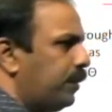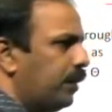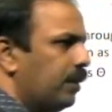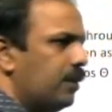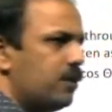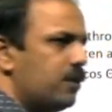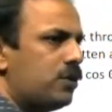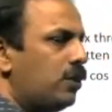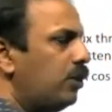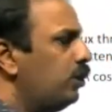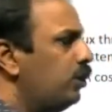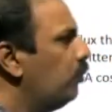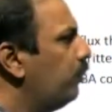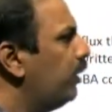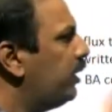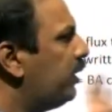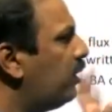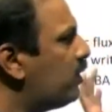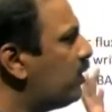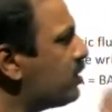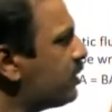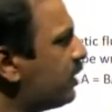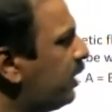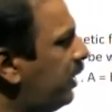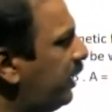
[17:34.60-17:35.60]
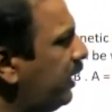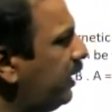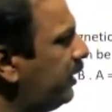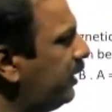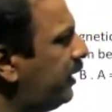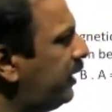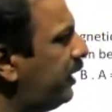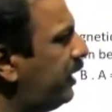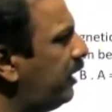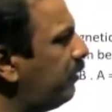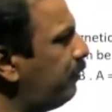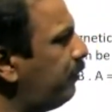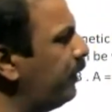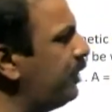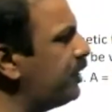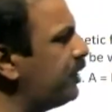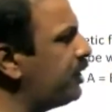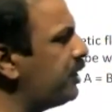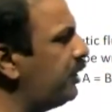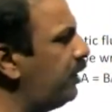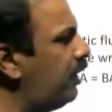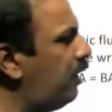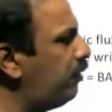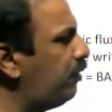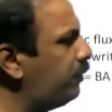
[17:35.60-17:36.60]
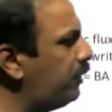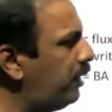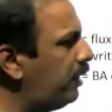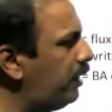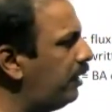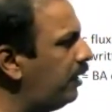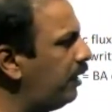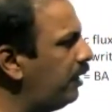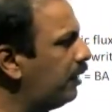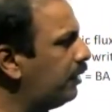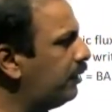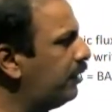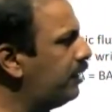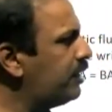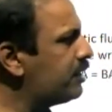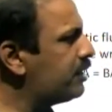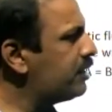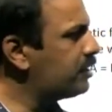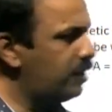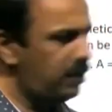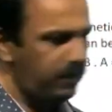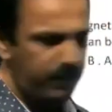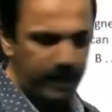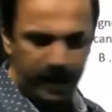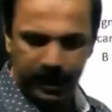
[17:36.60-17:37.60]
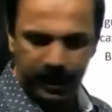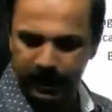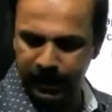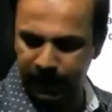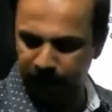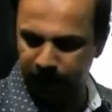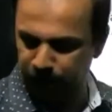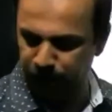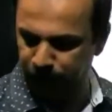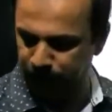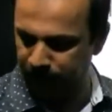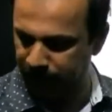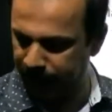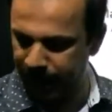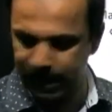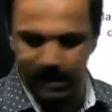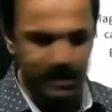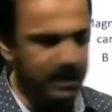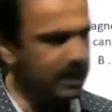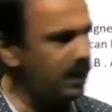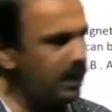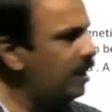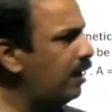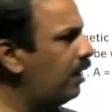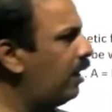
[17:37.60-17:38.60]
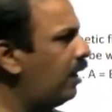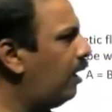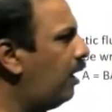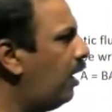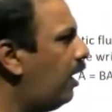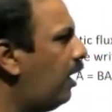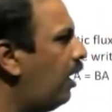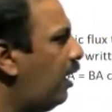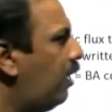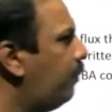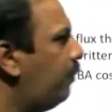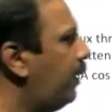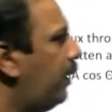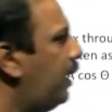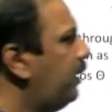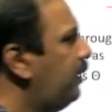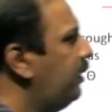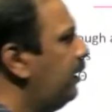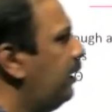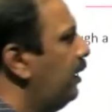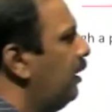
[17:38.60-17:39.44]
So you might have studied the definition of this magnetic flux, but